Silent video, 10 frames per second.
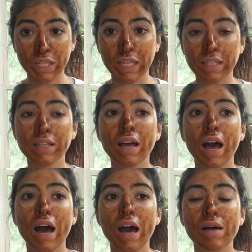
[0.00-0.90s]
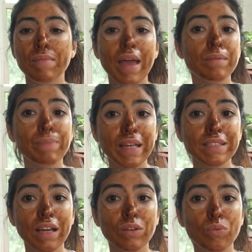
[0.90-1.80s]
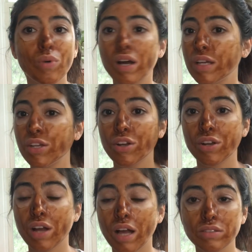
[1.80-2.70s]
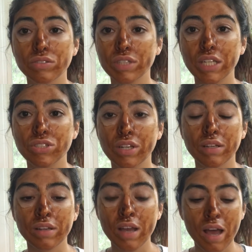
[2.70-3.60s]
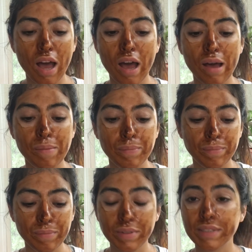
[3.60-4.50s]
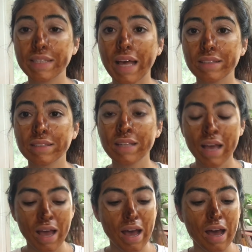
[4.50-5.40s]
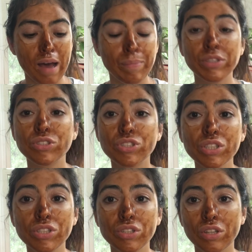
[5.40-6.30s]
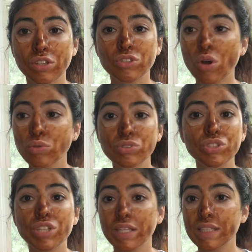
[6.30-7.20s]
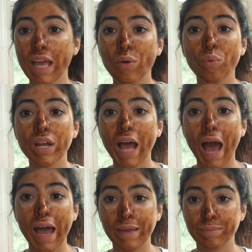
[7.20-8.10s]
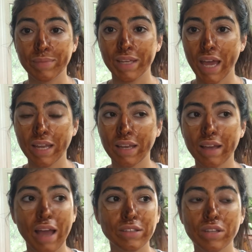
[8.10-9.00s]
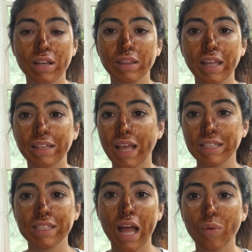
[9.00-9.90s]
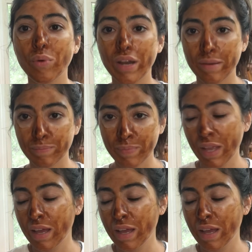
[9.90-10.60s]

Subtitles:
need, and based on what your consultation says. But just don't just get what I'm getting. That's not what I'm